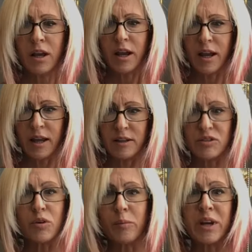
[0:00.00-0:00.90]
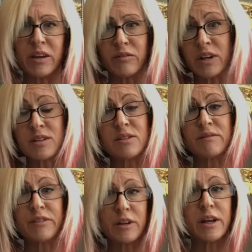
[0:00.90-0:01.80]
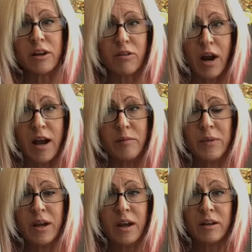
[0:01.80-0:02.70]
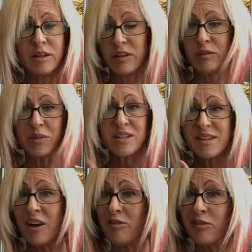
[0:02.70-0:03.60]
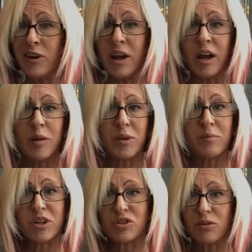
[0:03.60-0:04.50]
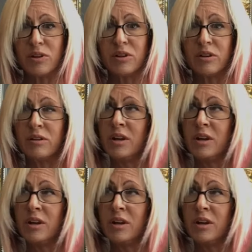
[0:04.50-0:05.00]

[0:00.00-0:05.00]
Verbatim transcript: And so many of us feel like crap. Even myself. I mean, my shoulder,